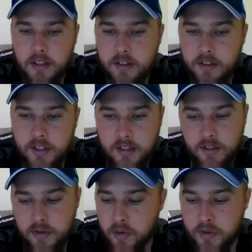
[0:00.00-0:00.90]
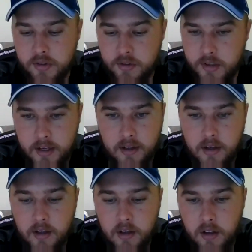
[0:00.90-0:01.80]
This horse has
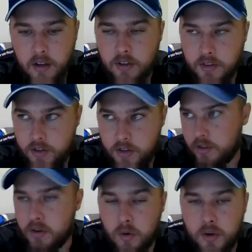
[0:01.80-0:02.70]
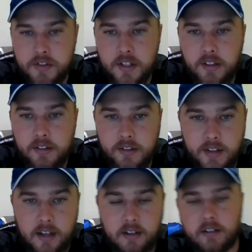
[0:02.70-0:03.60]
turned the corner since that
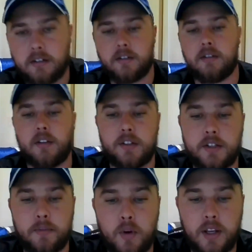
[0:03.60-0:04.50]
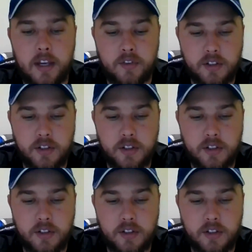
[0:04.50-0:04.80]
disappointing effort.